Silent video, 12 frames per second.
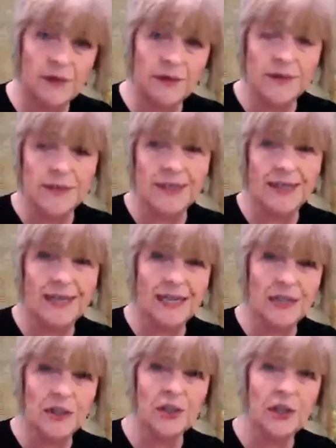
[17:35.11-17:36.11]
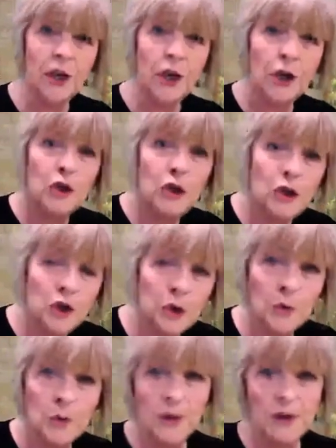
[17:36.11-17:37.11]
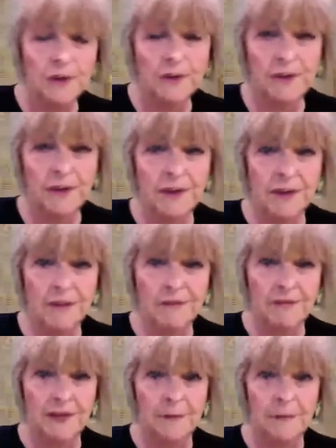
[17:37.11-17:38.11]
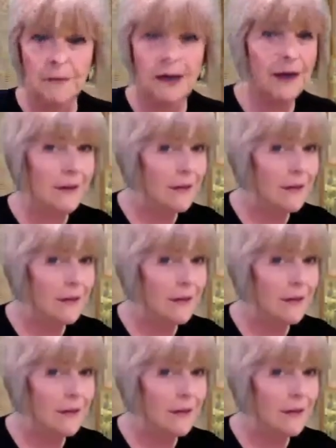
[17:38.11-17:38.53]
And it's like, actually, you are thinking of them.